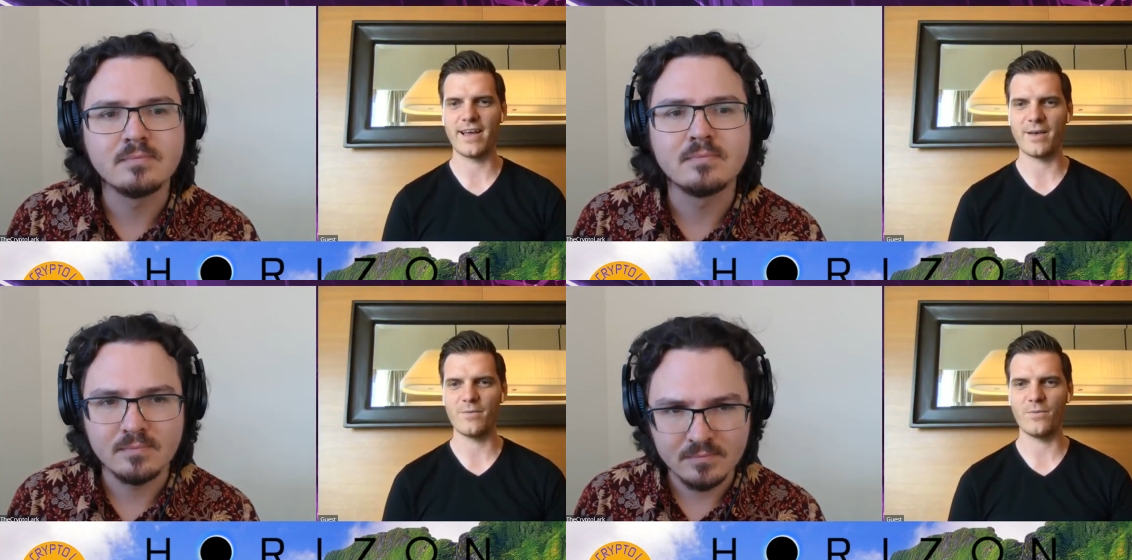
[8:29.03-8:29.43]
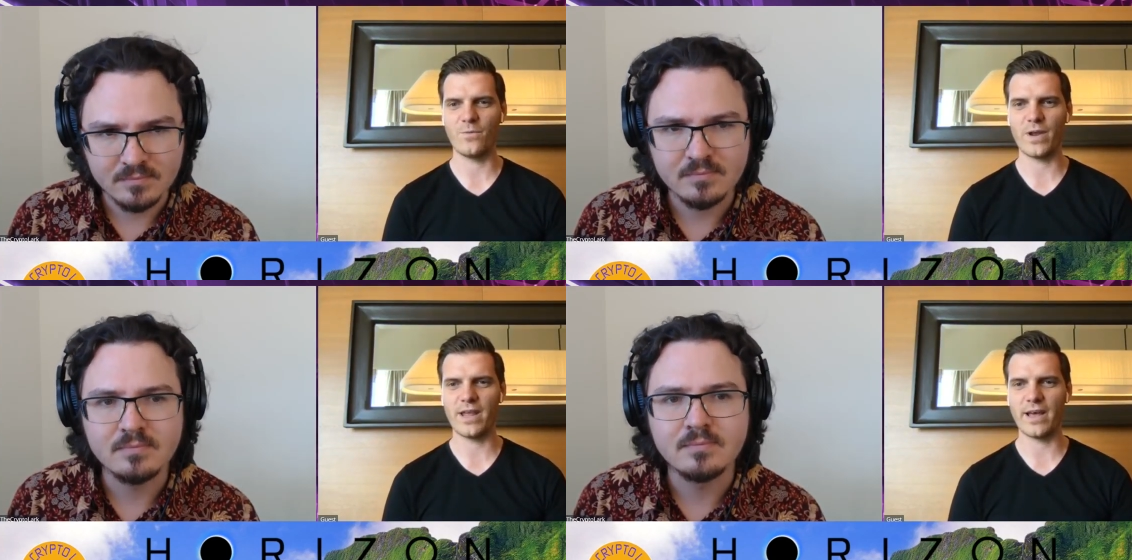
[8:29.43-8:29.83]
Speaker 1: Uh,
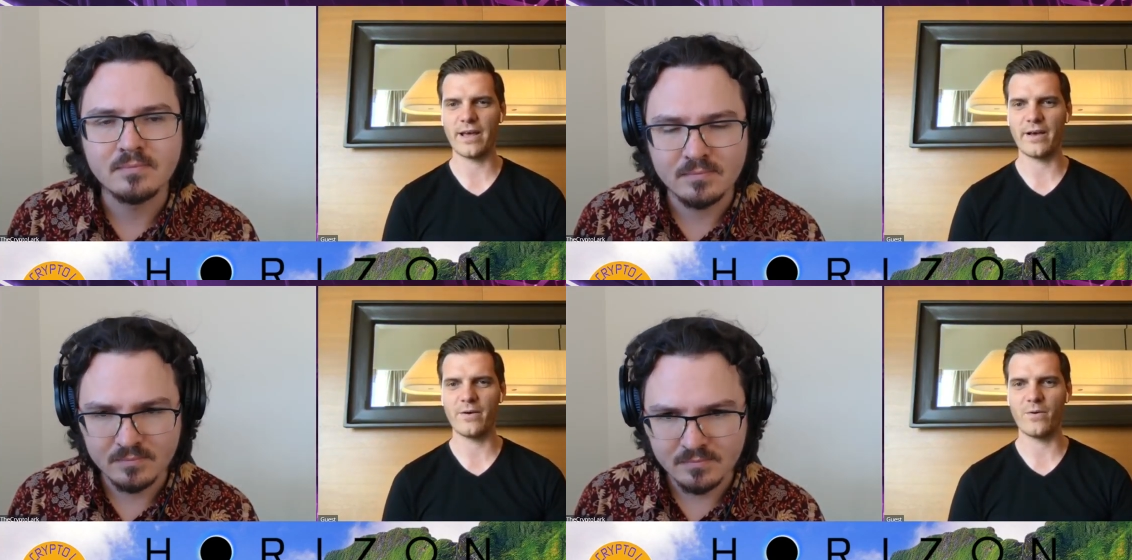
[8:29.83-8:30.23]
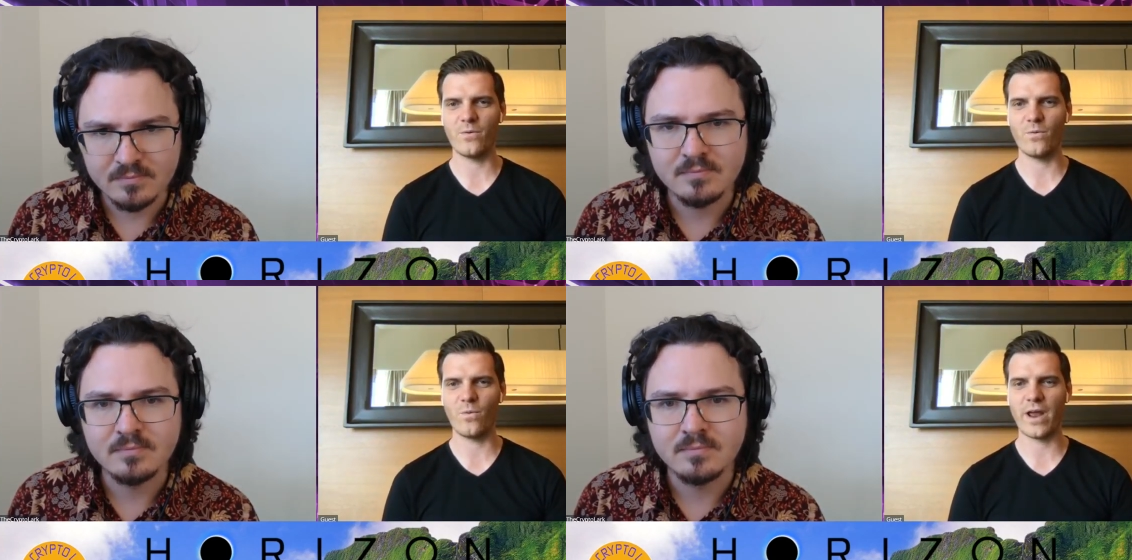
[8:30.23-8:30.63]
we are
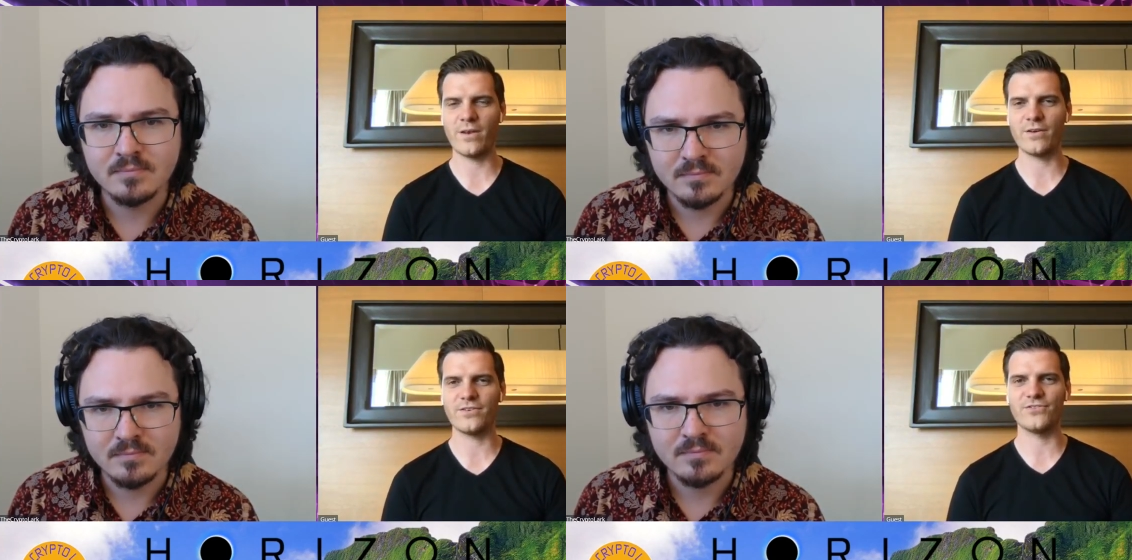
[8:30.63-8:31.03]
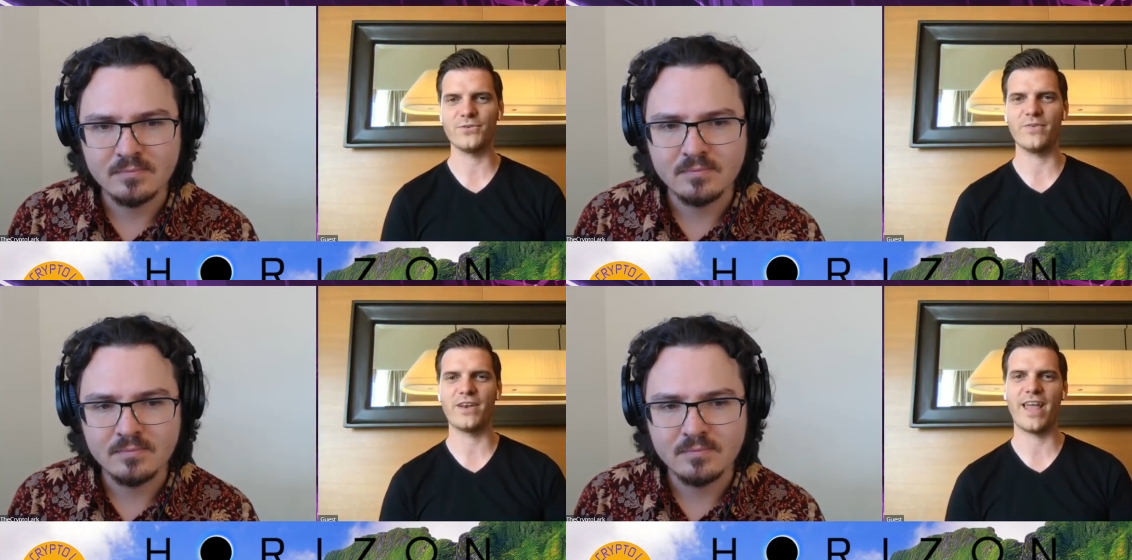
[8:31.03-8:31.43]
we're not
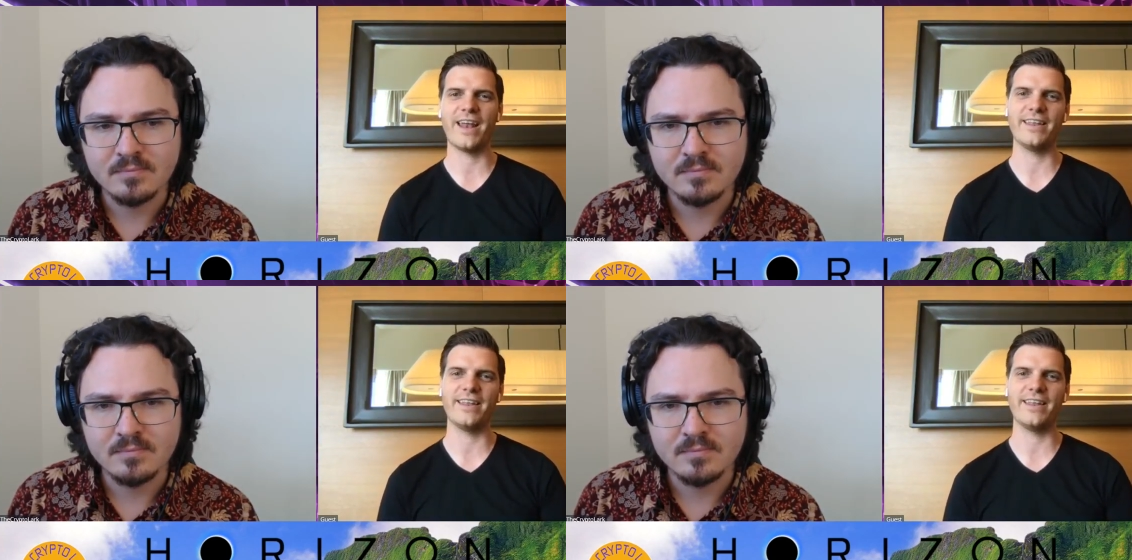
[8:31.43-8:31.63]
sort of under any